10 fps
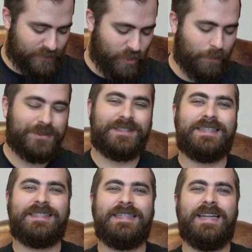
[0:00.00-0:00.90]
Is Psalm
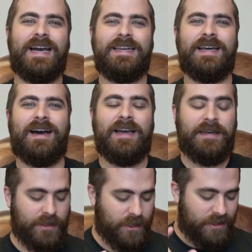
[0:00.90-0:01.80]

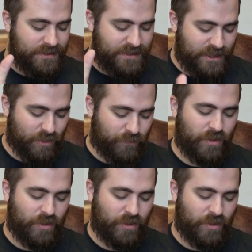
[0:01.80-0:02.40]
69:9, "Zeal